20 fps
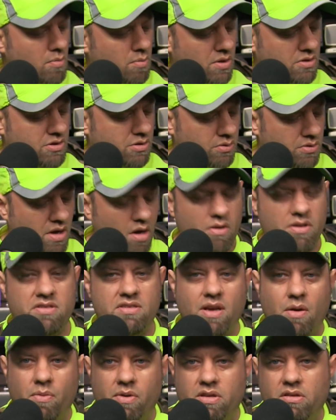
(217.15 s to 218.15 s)
But you'll notice
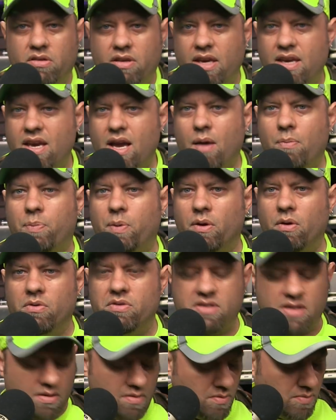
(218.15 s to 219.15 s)
that when you key up, you don't
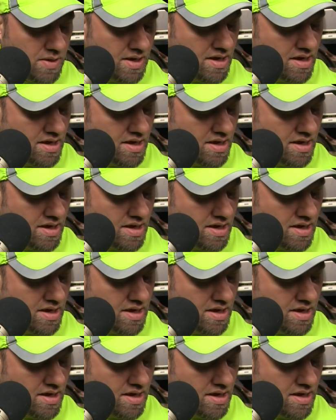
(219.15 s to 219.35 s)
seem to be